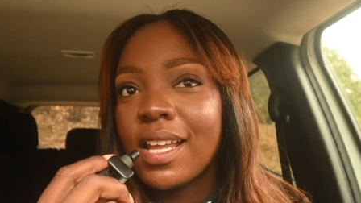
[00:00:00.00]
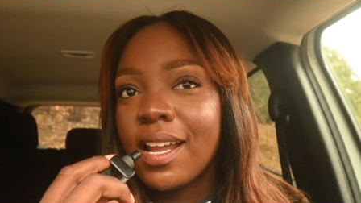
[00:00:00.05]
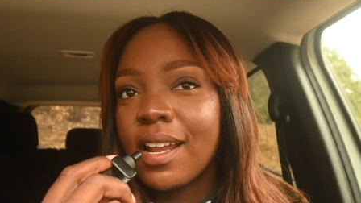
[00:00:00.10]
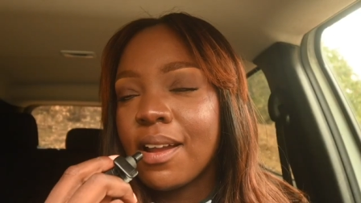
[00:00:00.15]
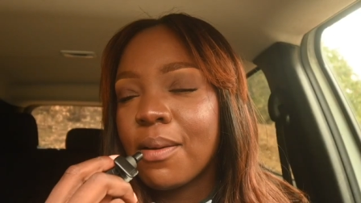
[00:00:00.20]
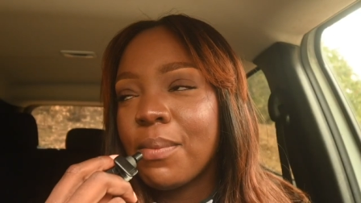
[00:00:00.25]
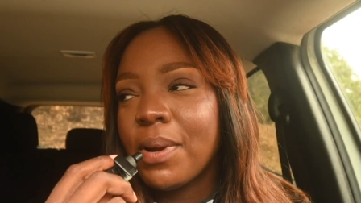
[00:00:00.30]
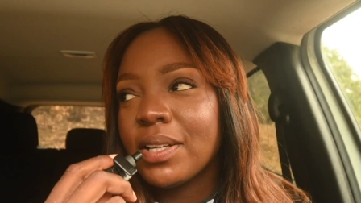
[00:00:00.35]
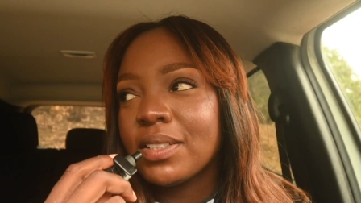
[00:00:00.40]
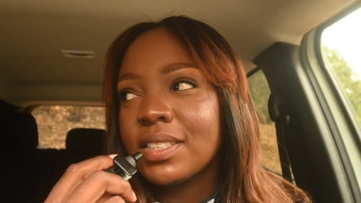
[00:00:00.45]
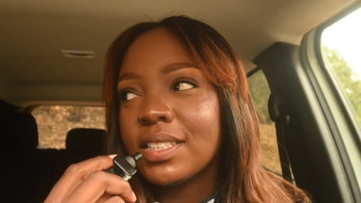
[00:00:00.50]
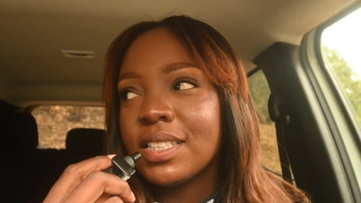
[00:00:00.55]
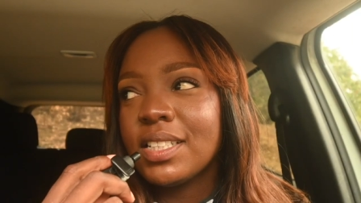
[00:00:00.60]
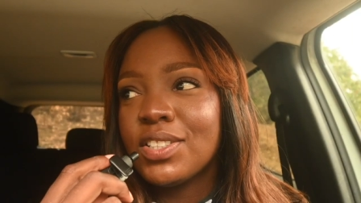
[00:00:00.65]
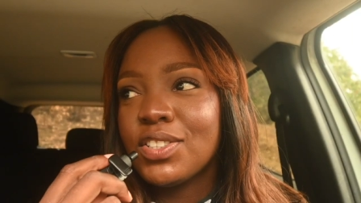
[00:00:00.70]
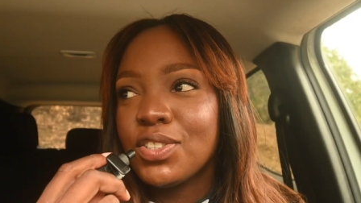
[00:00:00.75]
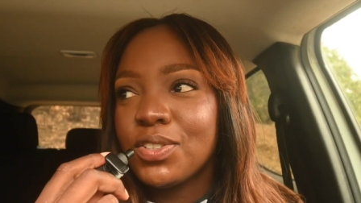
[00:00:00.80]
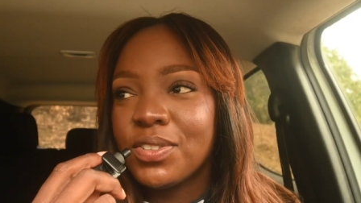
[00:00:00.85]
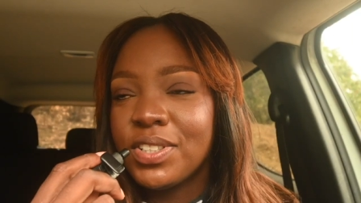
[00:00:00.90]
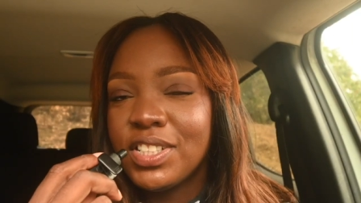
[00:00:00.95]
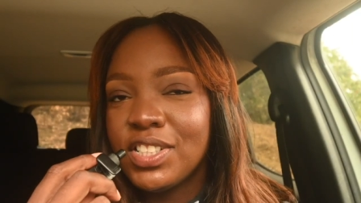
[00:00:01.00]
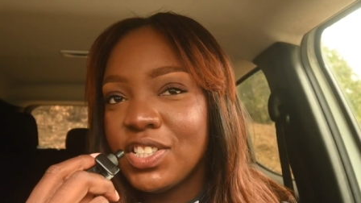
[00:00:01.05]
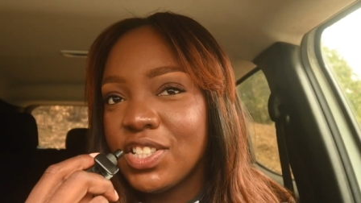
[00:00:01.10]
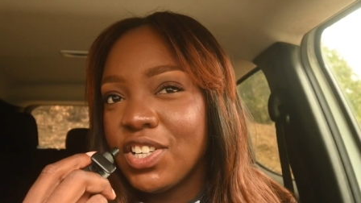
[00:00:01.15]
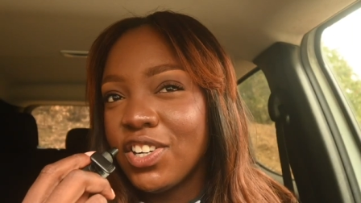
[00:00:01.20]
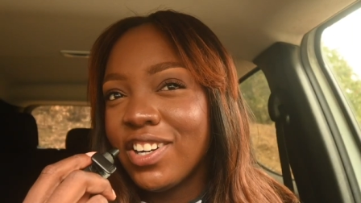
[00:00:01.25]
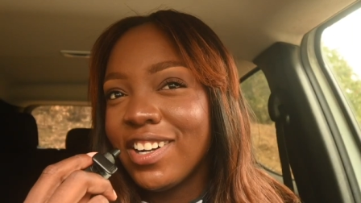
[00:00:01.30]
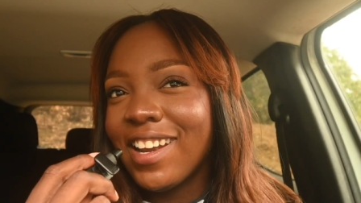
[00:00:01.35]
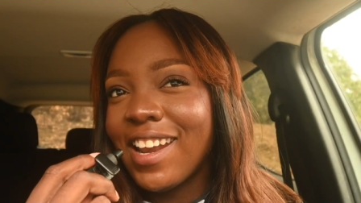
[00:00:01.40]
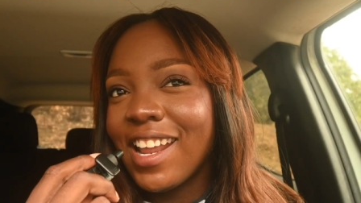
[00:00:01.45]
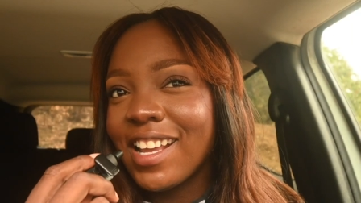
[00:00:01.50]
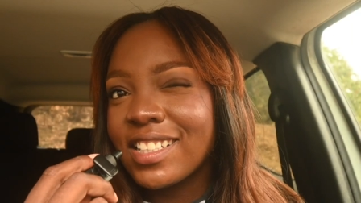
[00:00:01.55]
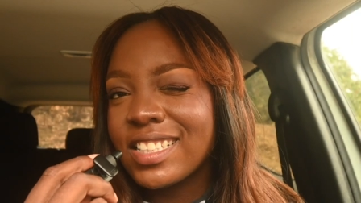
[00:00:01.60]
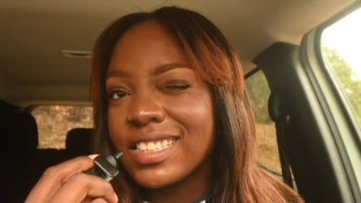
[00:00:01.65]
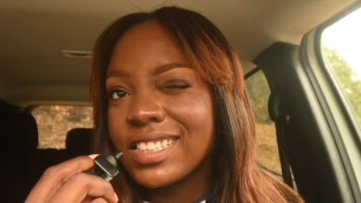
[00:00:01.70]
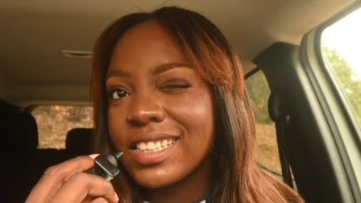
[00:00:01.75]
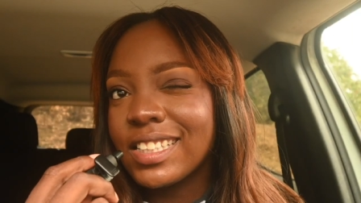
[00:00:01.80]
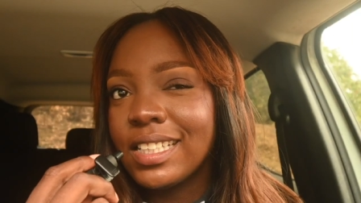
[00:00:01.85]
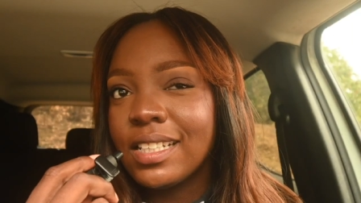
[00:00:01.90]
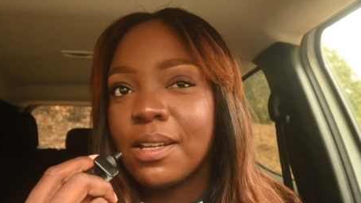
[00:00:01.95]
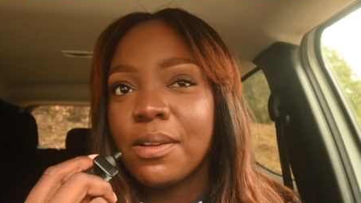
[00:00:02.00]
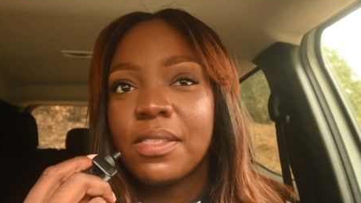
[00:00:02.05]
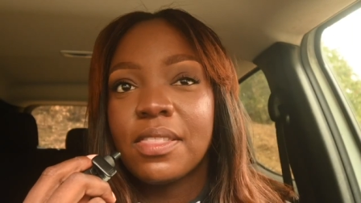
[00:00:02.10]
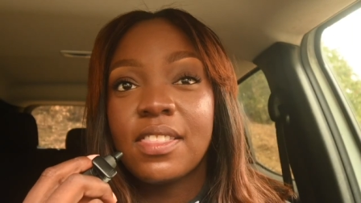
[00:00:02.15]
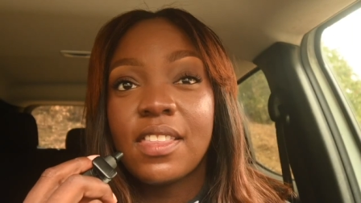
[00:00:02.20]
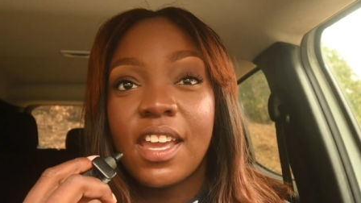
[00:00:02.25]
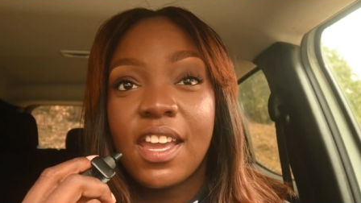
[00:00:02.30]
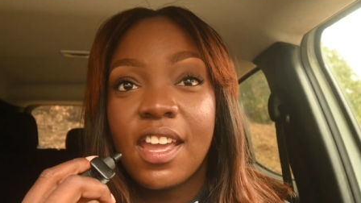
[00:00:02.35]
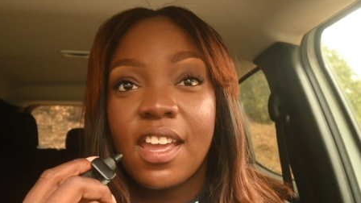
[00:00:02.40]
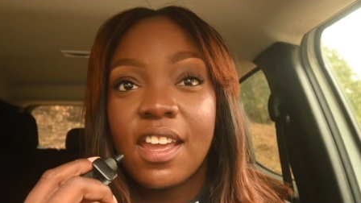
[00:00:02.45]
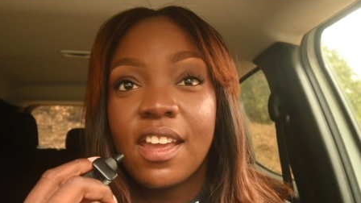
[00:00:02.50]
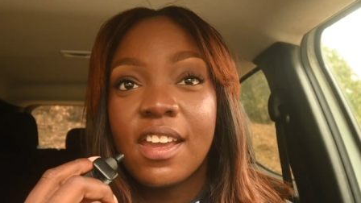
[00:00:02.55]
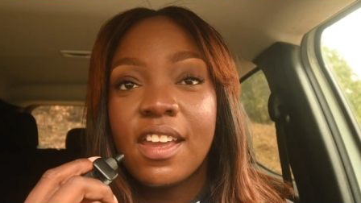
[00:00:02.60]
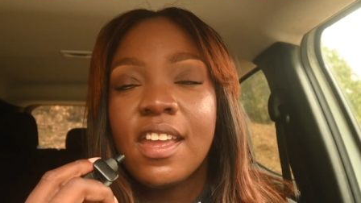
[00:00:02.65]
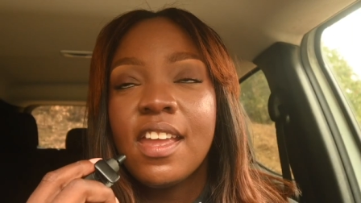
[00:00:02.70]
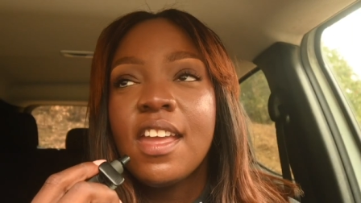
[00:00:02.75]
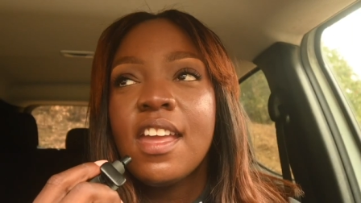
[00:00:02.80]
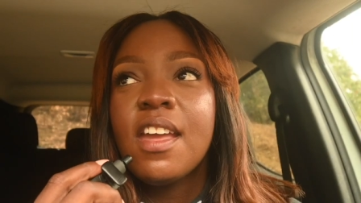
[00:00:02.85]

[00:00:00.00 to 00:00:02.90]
like about to get you into your next thing?